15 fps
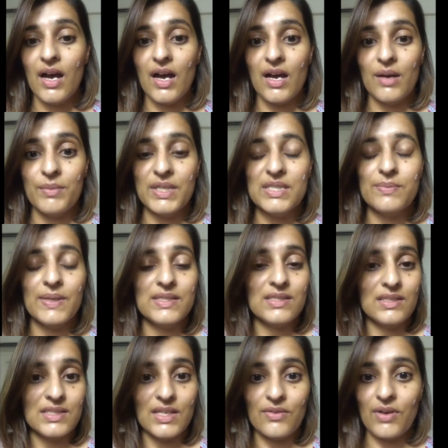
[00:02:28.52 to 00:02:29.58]
um, it's by
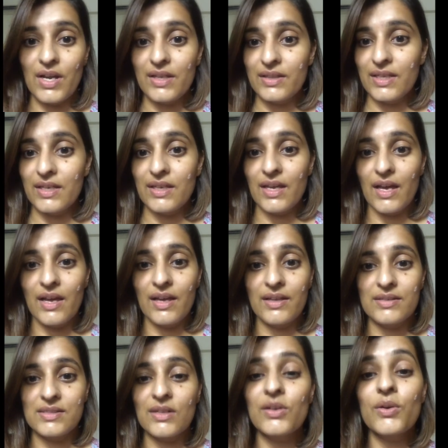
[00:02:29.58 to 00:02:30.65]
Sunday Riley
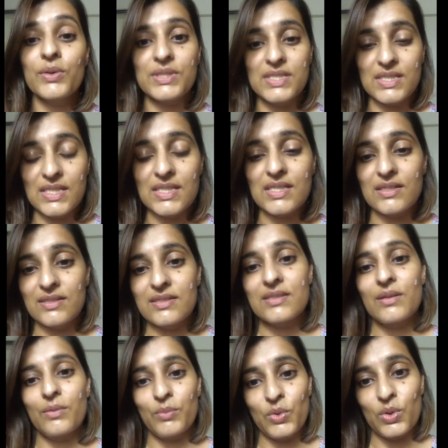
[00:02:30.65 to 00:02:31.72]
and I'll go into
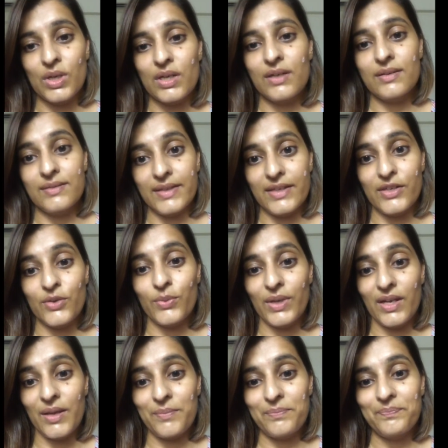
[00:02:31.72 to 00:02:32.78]
details more later
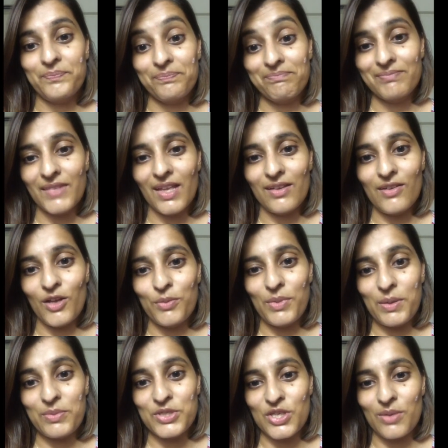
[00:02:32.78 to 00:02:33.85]
when I'm not in
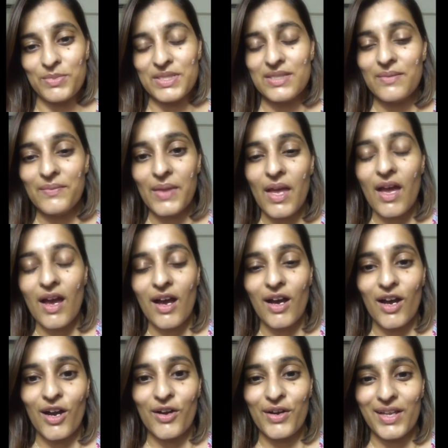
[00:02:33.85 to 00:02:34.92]
my pajamas
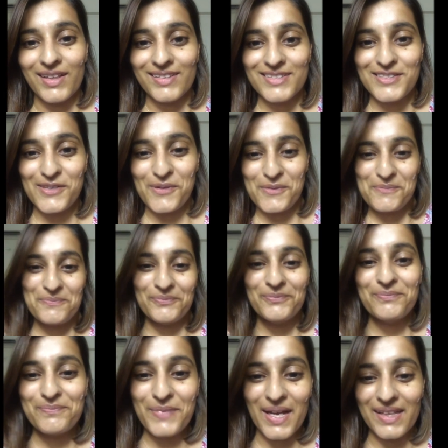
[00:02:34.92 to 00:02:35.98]
all right so
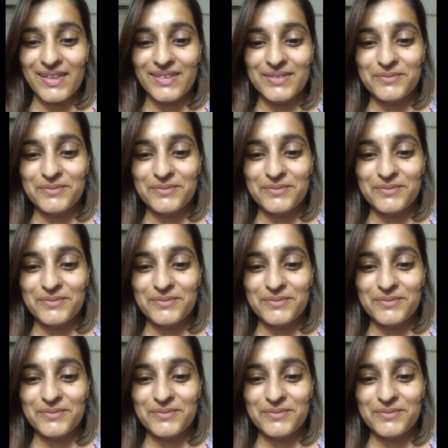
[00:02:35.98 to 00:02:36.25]
bye